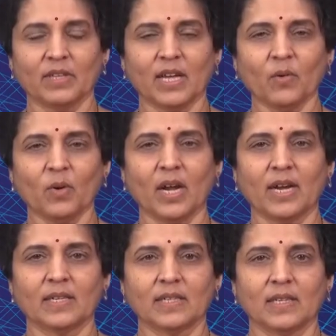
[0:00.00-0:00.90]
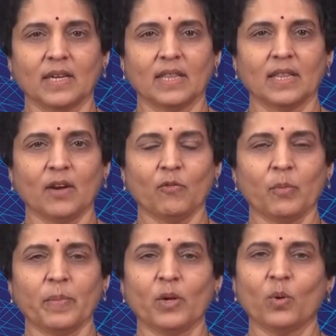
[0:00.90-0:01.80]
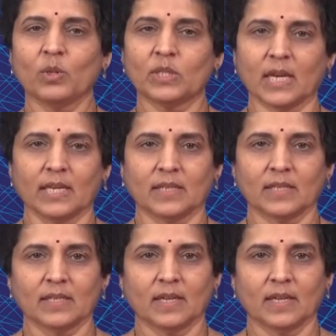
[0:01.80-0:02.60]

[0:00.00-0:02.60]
Without light, there would be no sight.